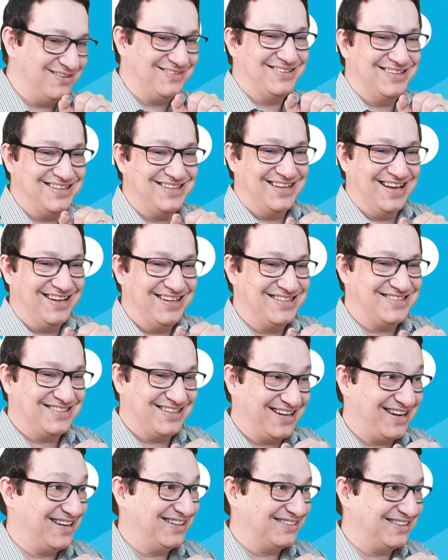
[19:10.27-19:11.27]
Yeah, it's
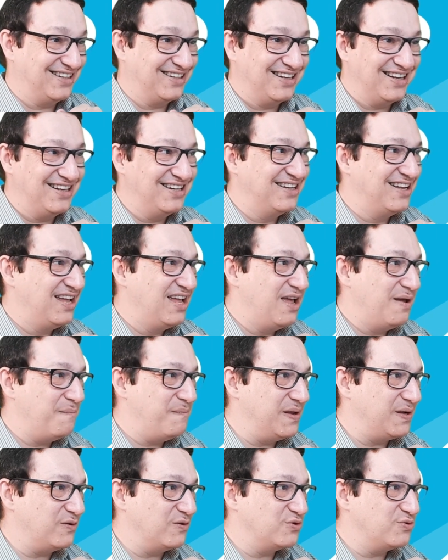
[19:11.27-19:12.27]
a rectangle
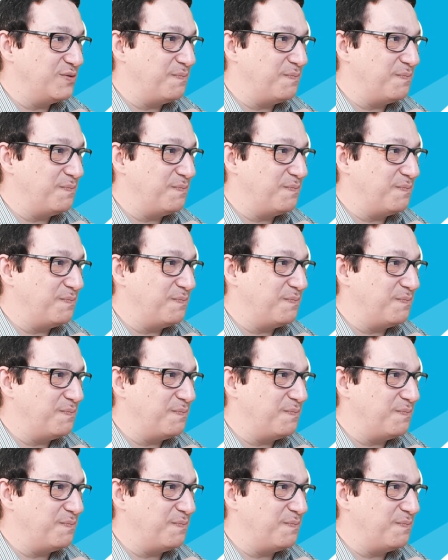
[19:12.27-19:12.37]
because we